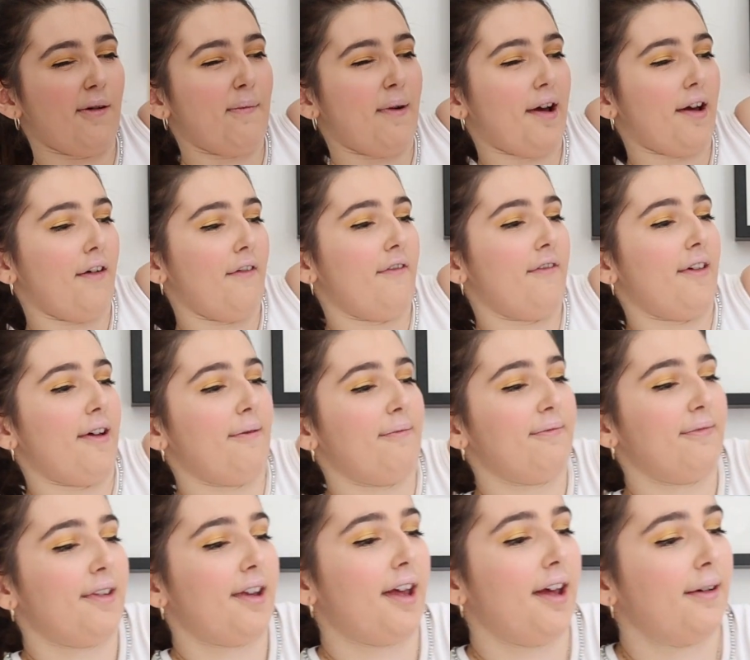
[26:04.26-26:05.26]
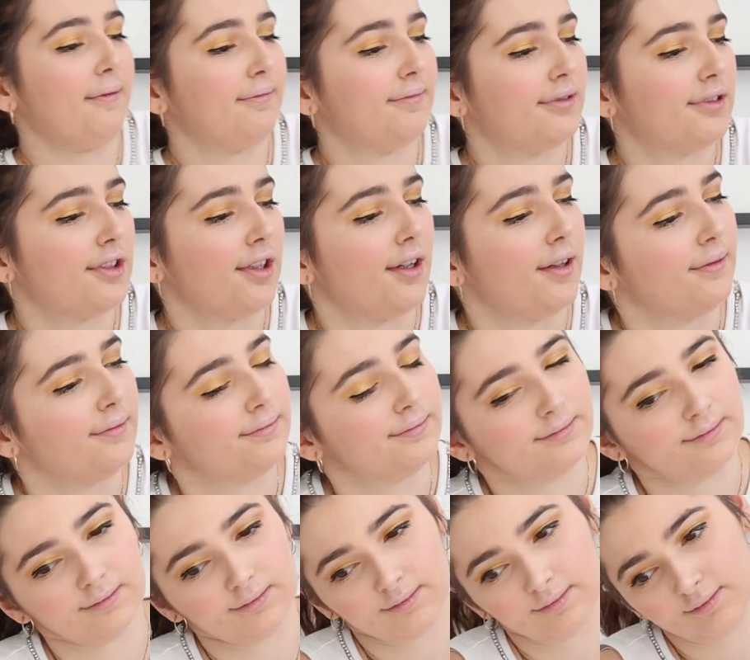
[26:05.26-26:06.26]
go back over that. Okay.
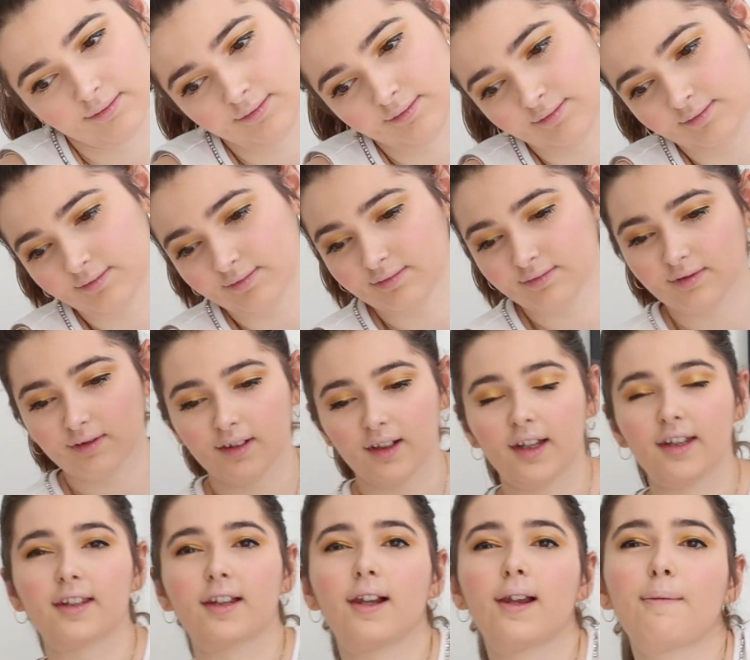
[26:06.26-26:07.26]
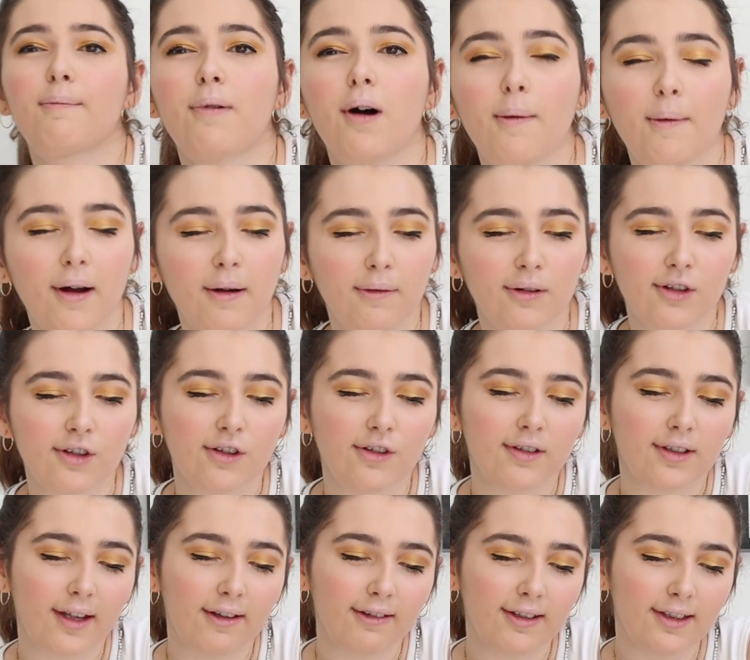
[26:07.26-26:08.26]
So lip balm I will
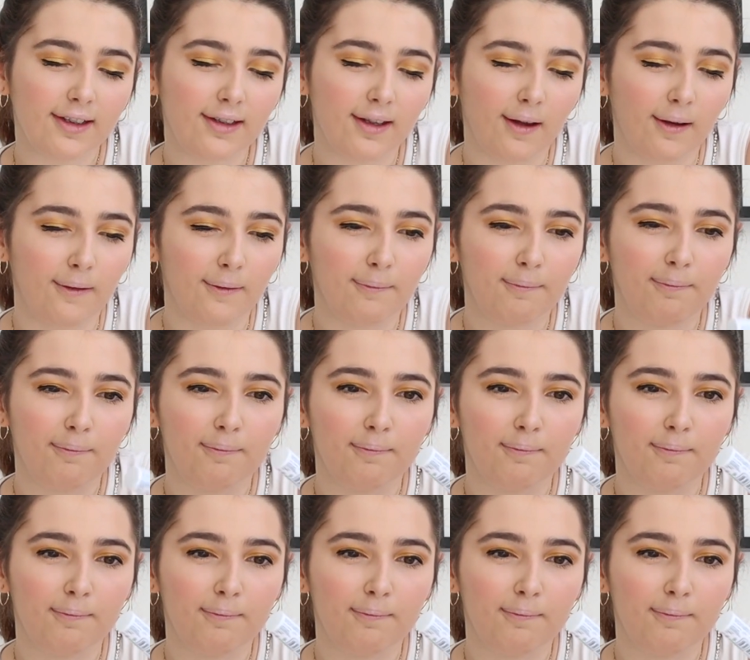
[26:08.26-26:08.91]
use. This is a